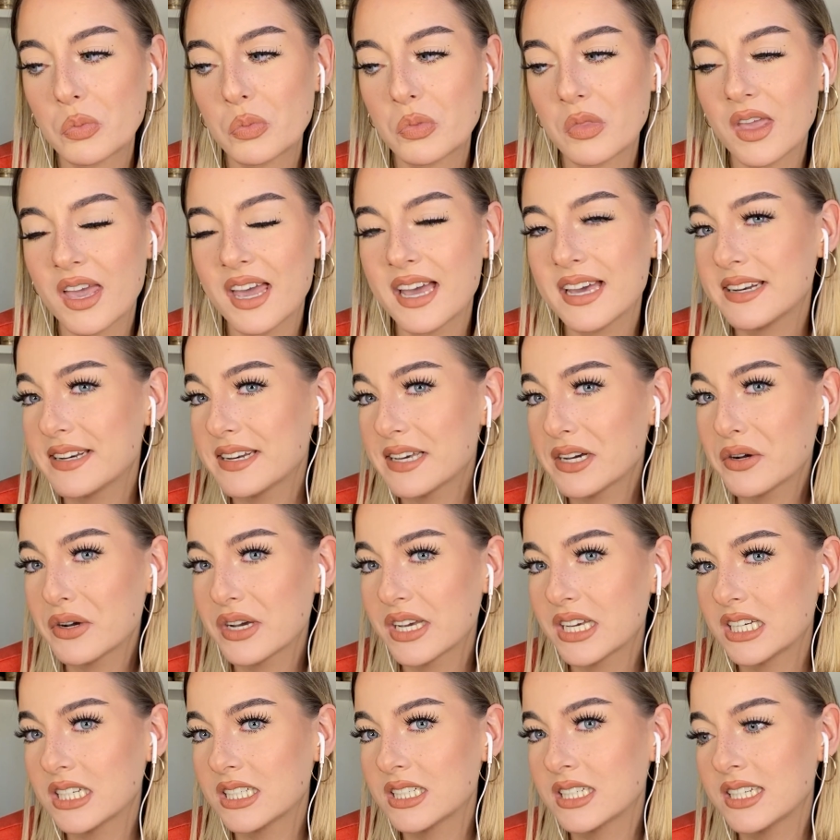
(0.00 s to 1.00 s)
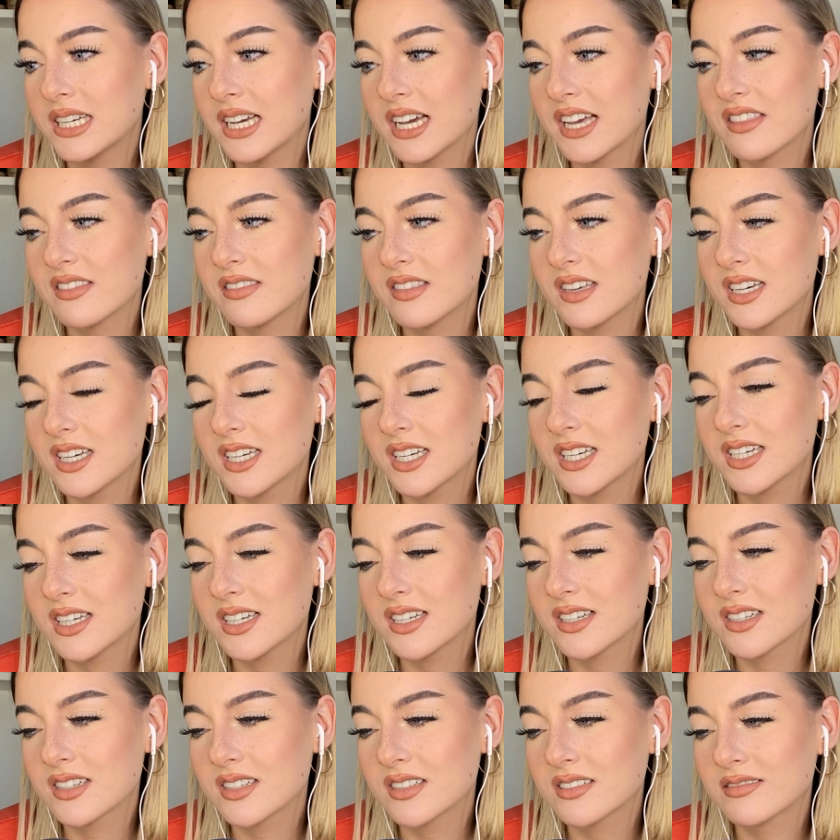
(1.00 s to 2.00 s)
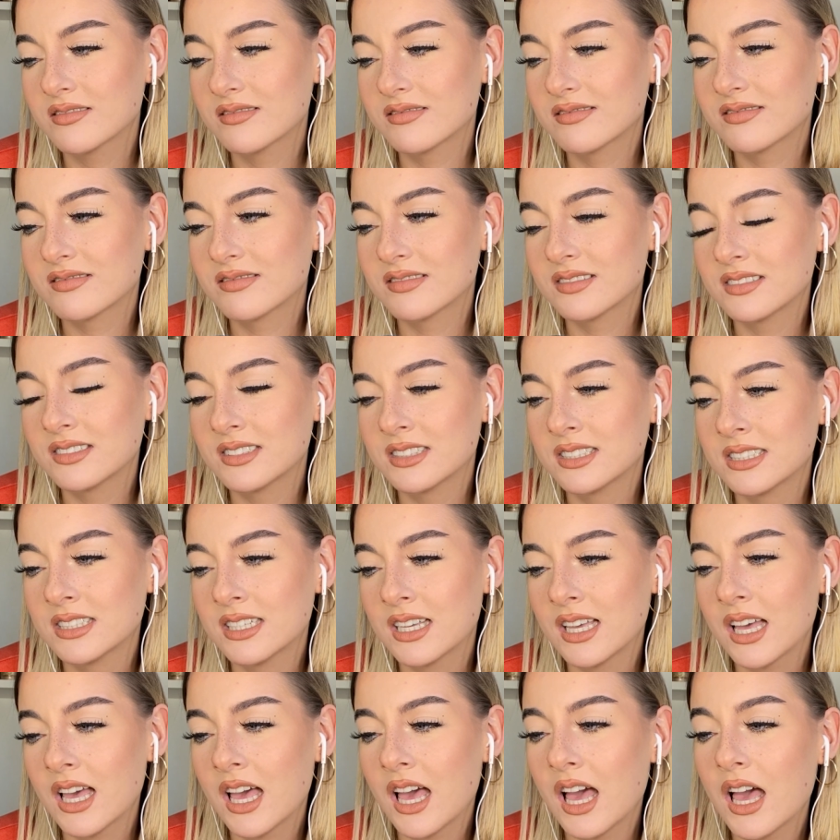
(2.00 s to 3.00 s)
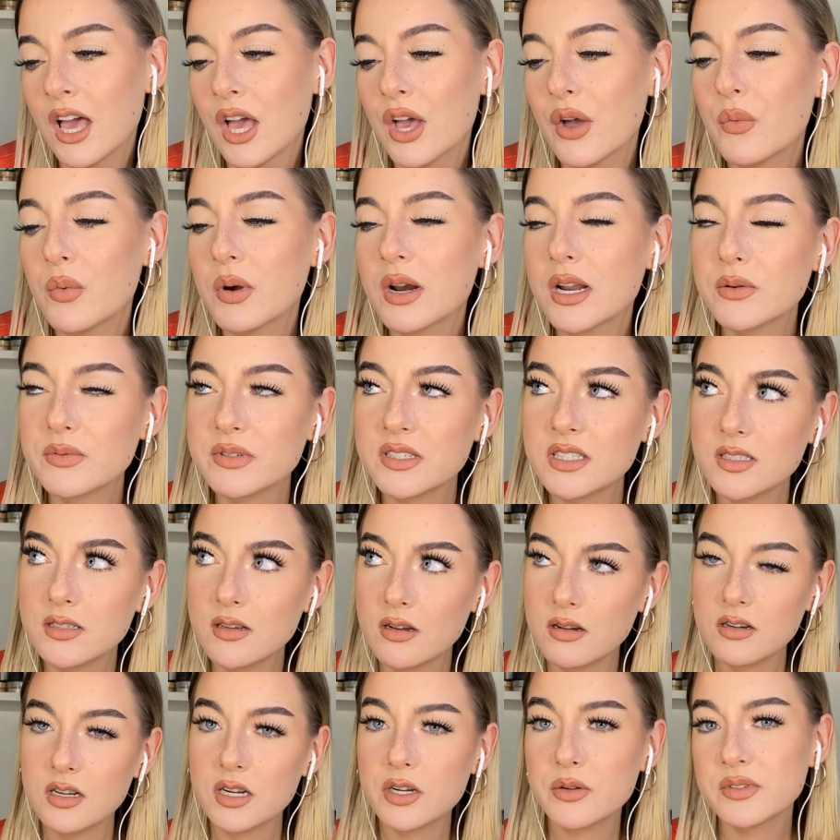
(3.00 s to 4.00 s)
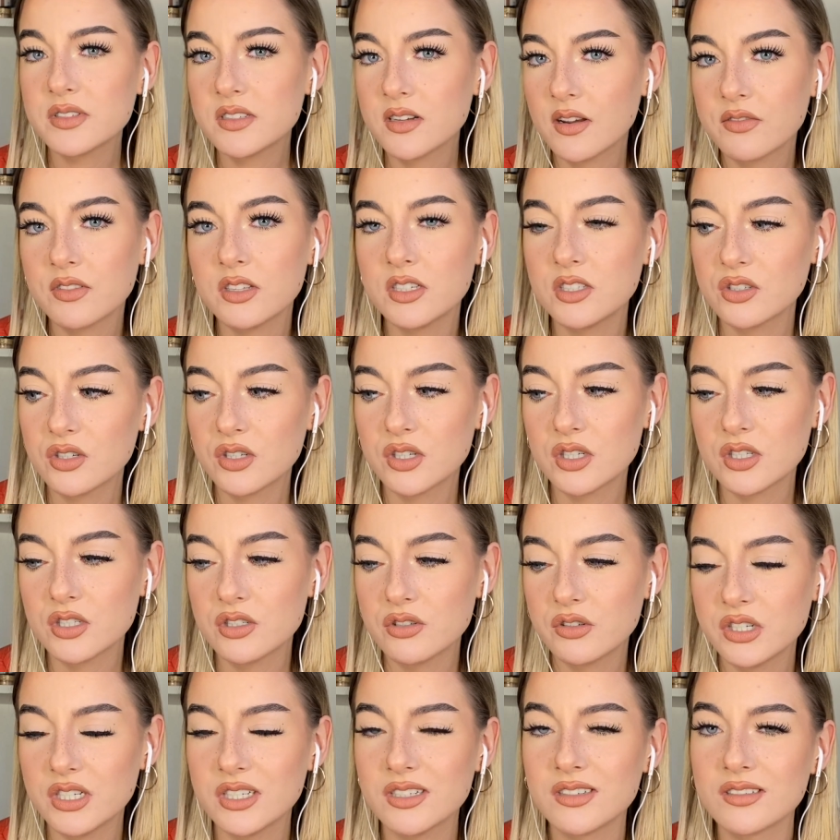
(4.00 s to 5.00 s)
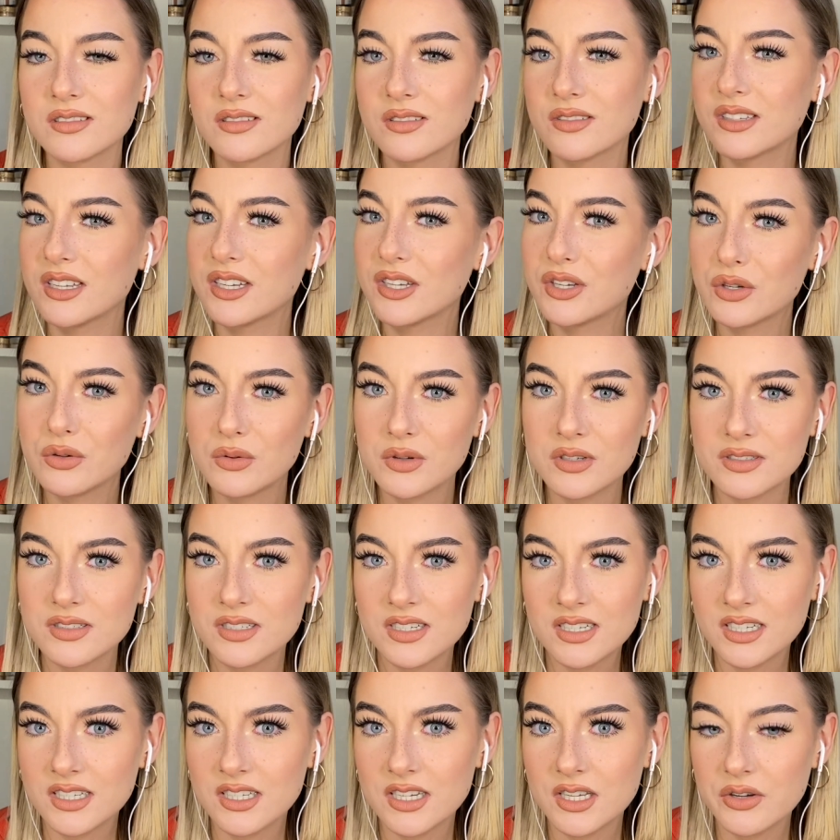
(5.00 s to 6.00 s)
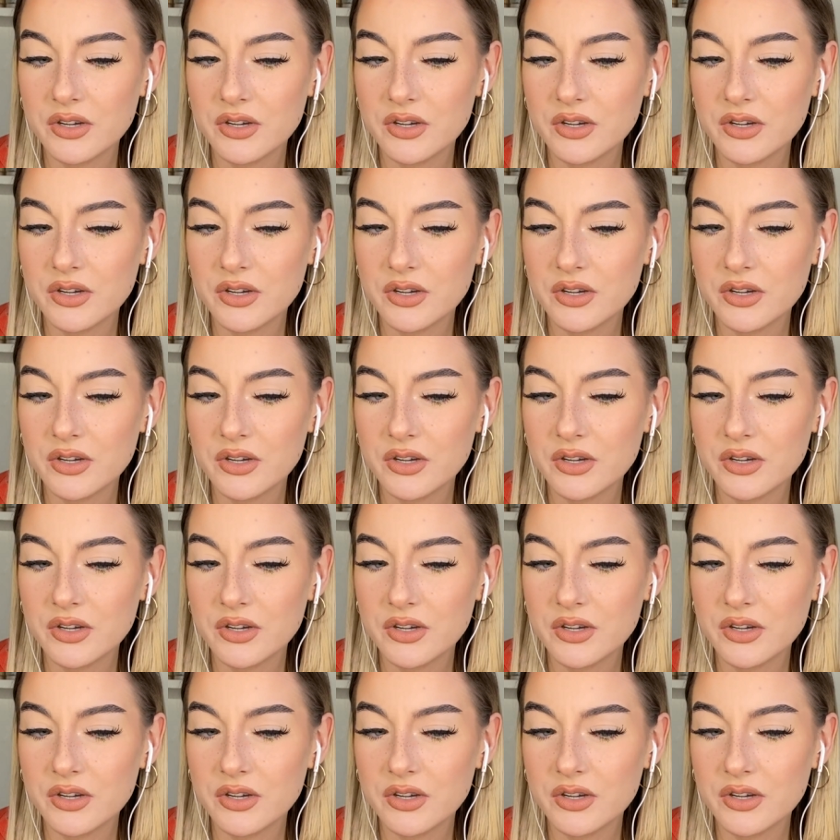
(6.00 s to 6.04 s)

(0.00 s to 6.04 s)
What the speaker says: Hand out candy, I think. When I was younger, it was definitely trick or treat, because it was like, who wants to hand out